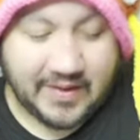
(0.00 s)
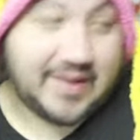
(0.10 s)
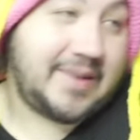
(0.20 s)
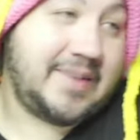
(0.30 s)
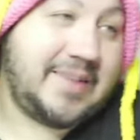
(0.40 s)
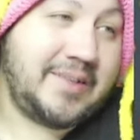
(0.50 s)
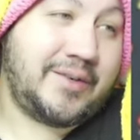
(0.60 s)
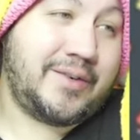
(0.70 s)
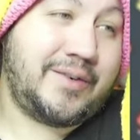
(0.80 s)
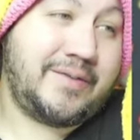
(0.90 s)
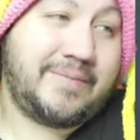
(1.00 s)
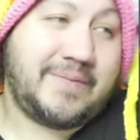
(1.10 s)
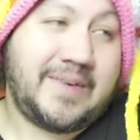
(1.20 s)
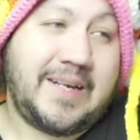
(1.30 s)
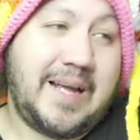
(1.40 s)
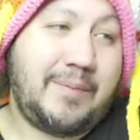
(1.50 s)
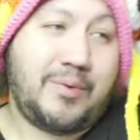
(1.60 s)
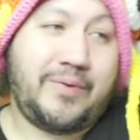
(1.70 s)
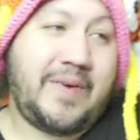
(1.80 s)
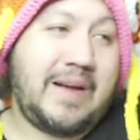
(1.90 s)
It's either a
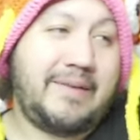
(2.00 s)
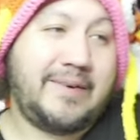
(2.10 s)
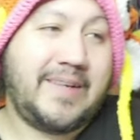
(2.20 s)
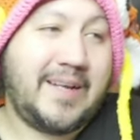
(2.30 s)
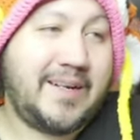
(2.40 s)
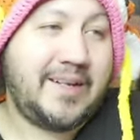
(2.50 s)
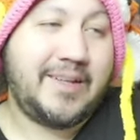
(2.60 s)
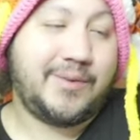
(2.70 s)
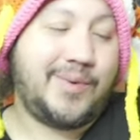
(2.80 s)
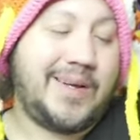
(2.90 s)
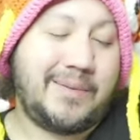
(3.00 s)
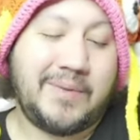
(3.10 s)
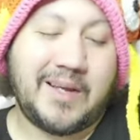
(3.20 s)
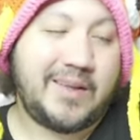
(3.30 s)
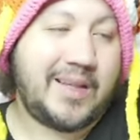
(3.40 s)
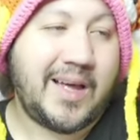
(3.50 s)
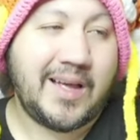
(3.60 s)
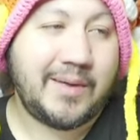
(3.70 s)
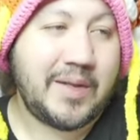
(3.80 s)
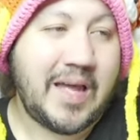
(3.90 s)
9.5 or a 10. Either way, I'm not going to lie.
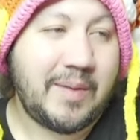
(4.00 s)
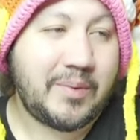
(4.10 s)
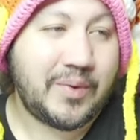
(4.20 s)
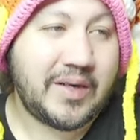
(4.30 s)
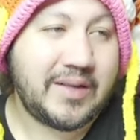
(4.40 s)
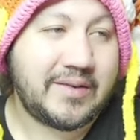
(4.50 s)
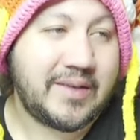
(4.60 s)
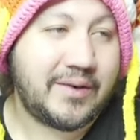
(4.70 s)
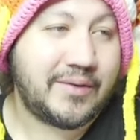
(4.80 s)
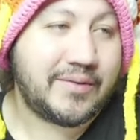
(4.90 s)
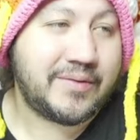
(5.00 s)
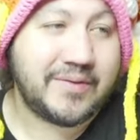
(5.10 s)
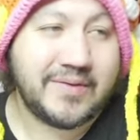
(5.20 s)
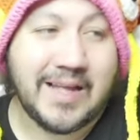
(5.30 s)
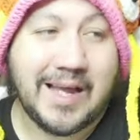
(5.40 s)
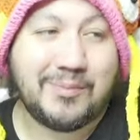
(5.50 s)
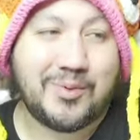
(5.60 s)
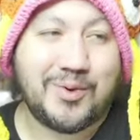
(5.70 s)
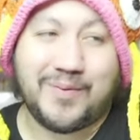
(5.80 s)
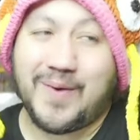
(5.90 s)
I'll be happy with it. So,
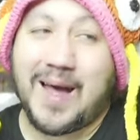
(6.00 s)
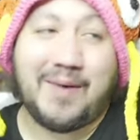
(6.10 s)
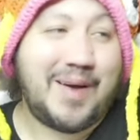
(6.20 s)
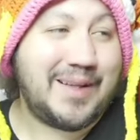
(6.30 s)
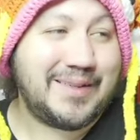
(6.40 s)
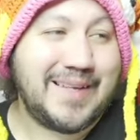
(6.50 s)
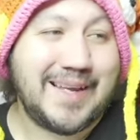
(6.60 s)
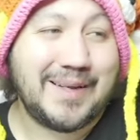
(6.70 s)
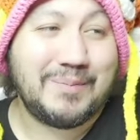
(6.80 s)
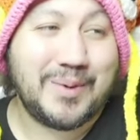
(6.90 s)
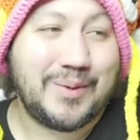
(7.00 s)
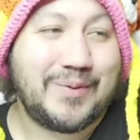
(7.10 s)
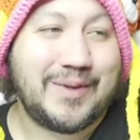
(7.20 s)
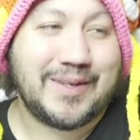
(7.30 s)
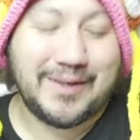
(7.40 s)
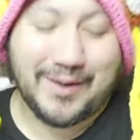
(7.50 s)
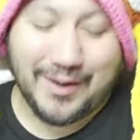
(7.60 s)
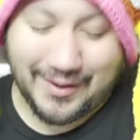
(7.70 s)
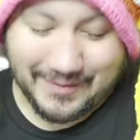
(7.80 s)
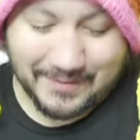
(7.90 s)
9.5, I'll take it. Beautiful looking
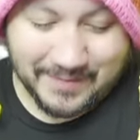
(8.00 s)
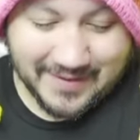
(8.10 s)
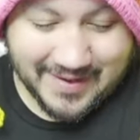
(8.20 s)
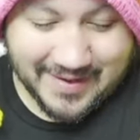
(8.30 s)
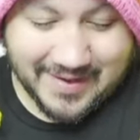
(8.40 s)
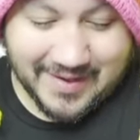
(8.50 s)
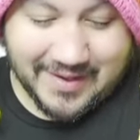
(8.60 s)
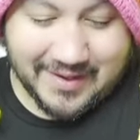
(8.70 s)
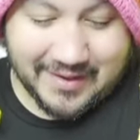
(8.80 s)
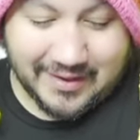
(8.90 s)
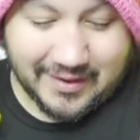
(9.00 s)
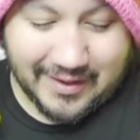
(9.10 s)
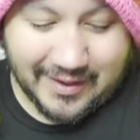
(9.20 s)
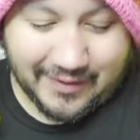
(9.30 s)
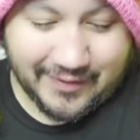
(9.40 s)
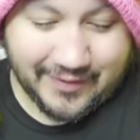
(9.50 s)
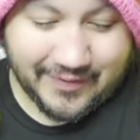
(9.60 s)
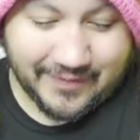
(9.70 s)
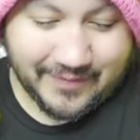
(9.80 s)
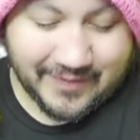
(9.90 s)
card. Love
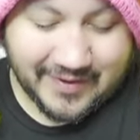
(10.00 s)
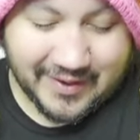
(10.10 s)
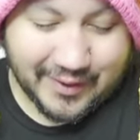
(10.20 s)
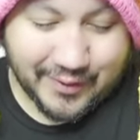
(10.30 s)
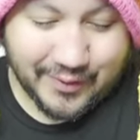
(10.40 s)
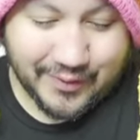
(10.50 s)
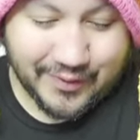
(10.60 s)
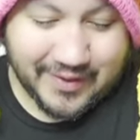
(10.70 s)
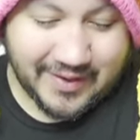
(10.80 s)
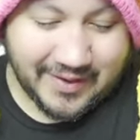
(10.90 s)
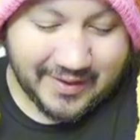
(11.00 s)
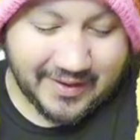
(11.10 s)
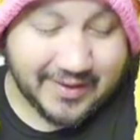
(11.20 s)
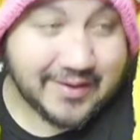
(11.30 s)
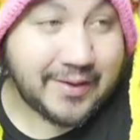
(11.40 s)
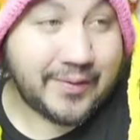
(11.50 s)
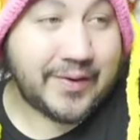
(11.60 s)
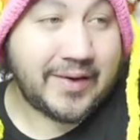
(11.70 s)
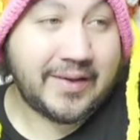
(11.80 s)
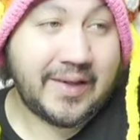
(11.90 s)
the gold and the silver.